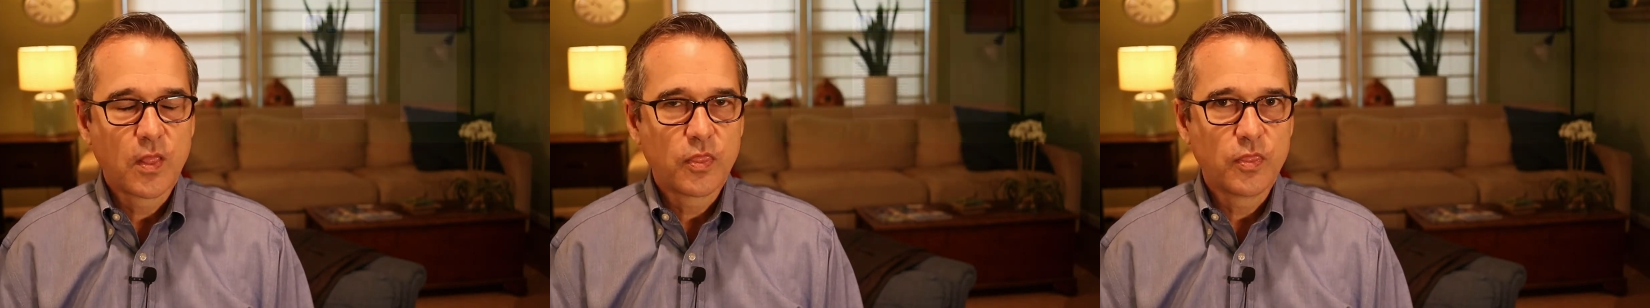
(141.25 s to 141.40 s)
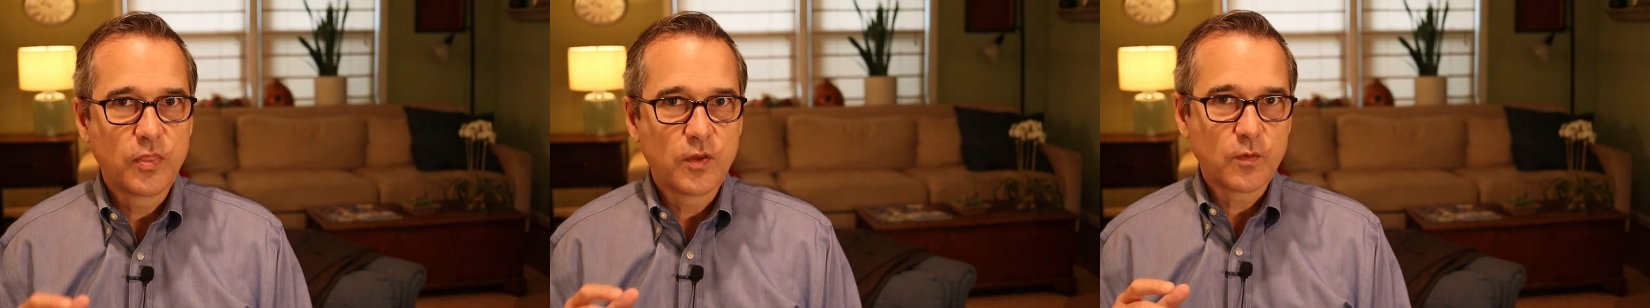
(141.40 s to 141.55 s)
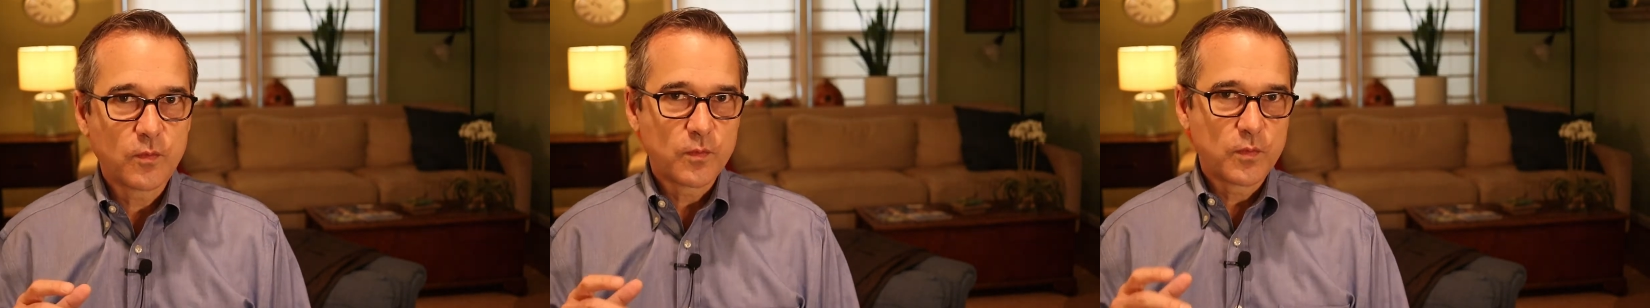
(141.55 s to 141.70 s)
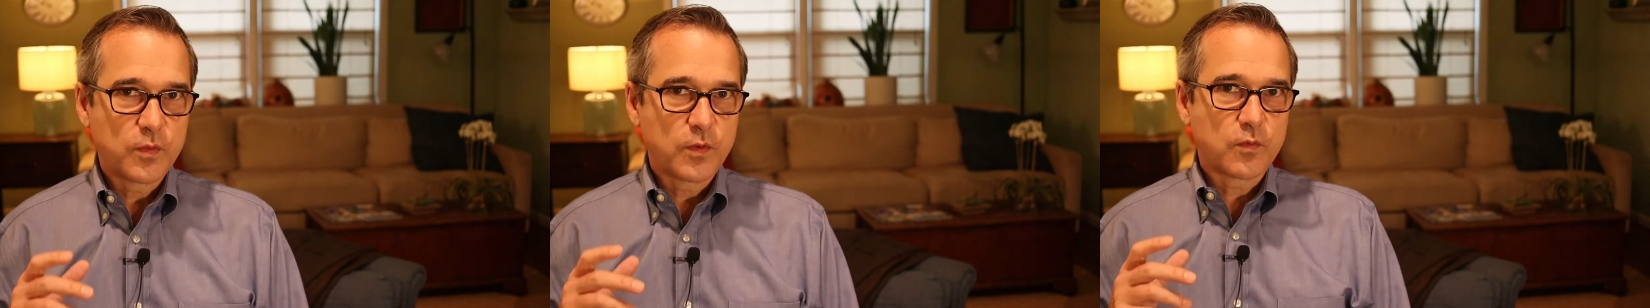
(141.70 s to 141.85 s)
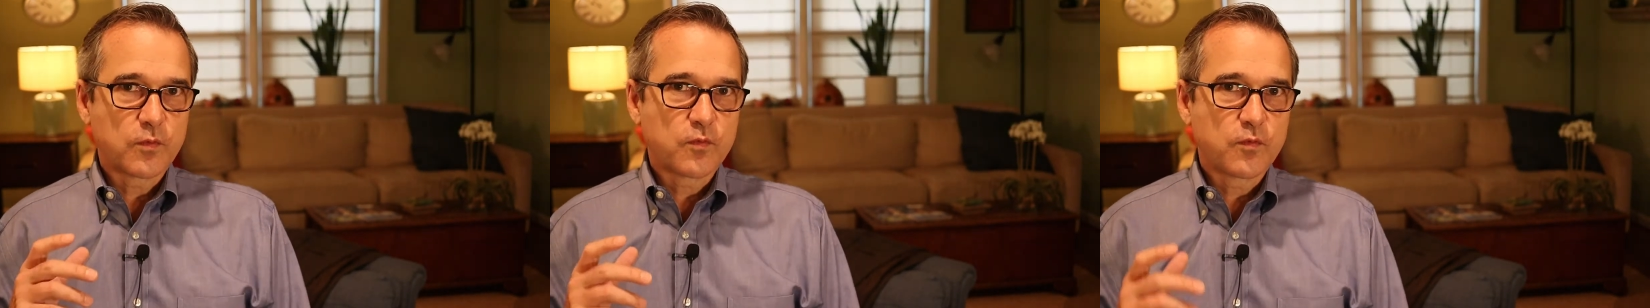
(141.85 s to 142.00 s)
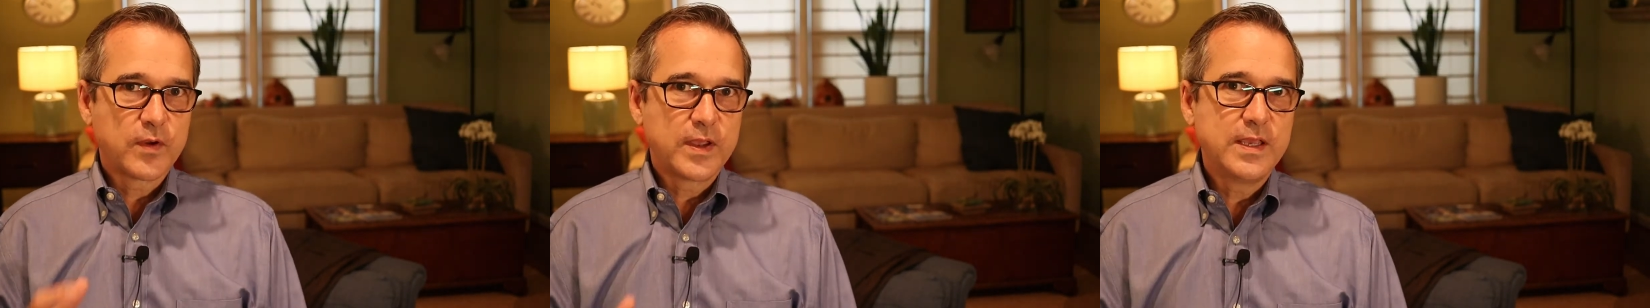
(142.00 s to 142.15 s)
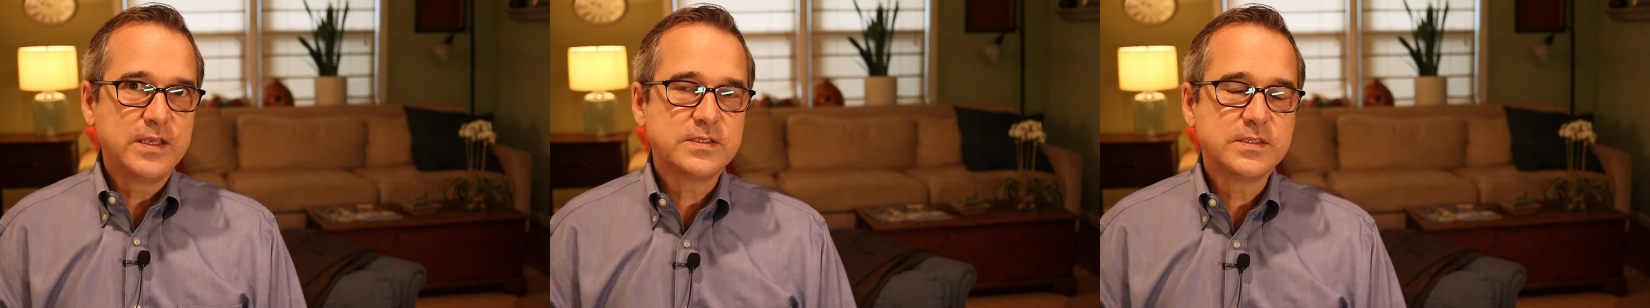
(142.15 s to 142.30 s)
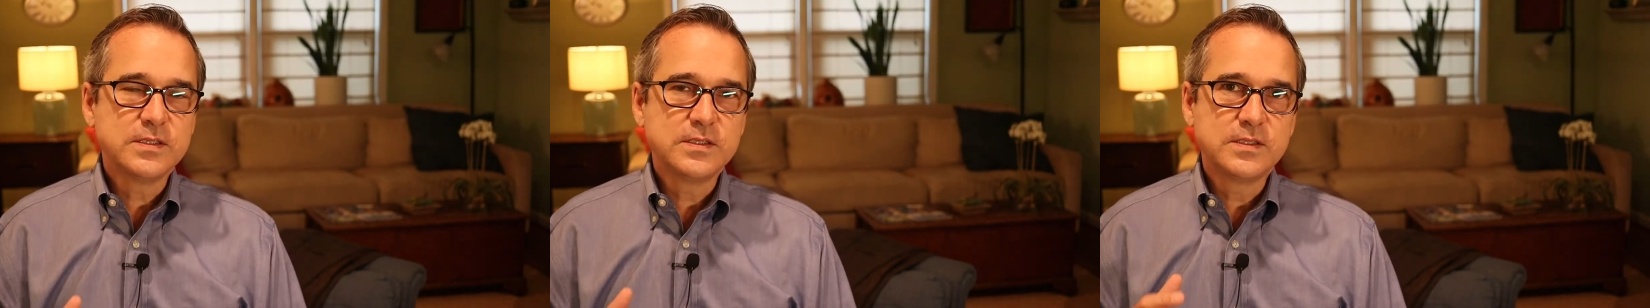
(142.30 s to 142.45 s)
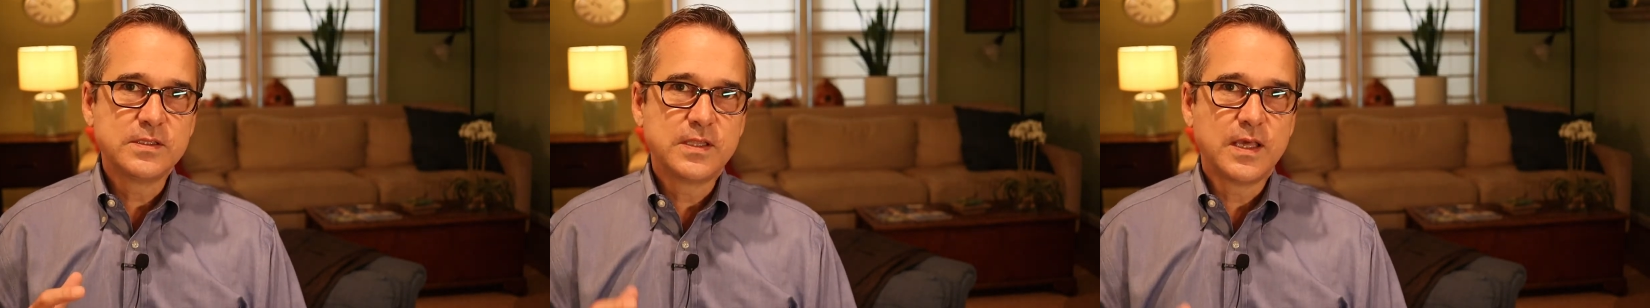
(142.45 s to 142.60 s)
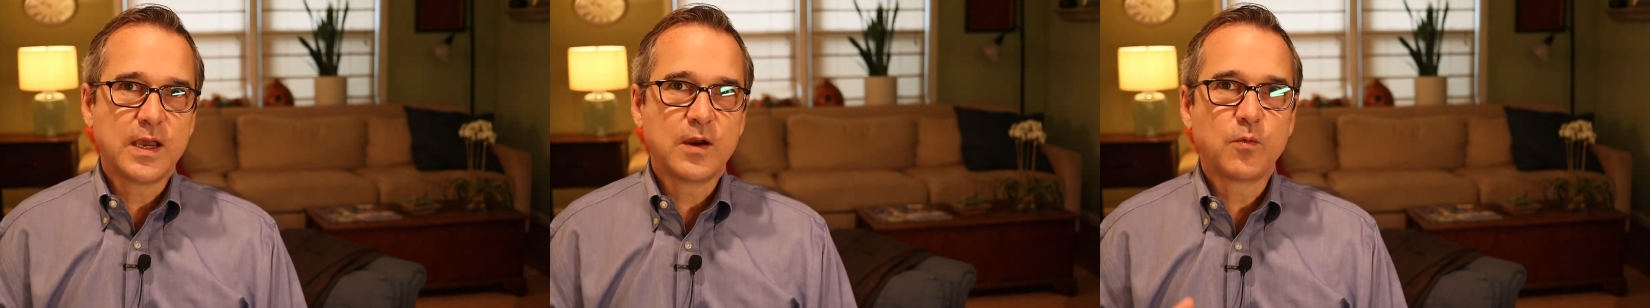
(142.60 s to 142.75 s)
The
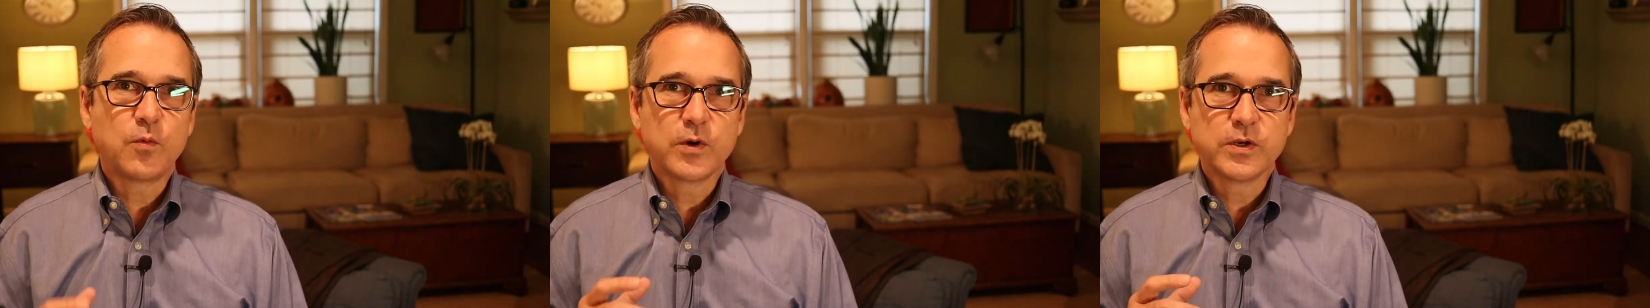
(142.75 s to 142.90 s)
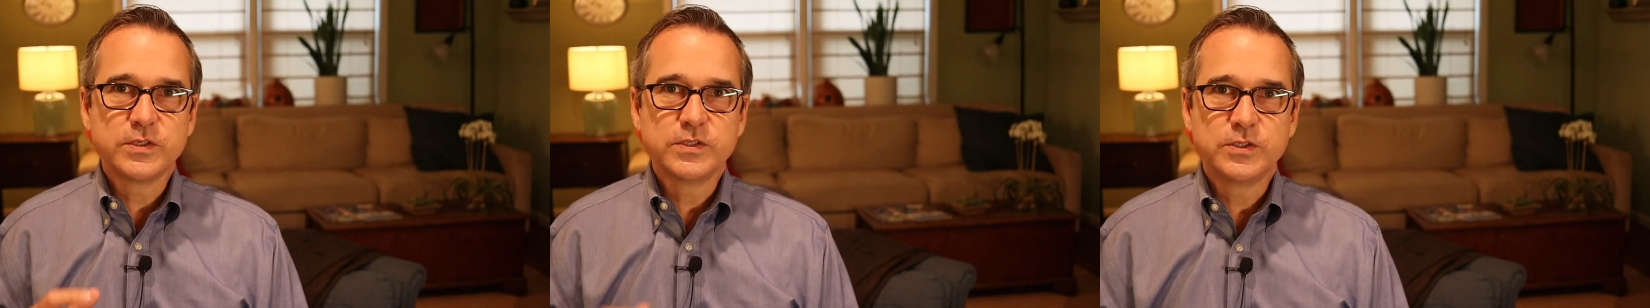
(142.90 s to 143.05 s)
reason that we're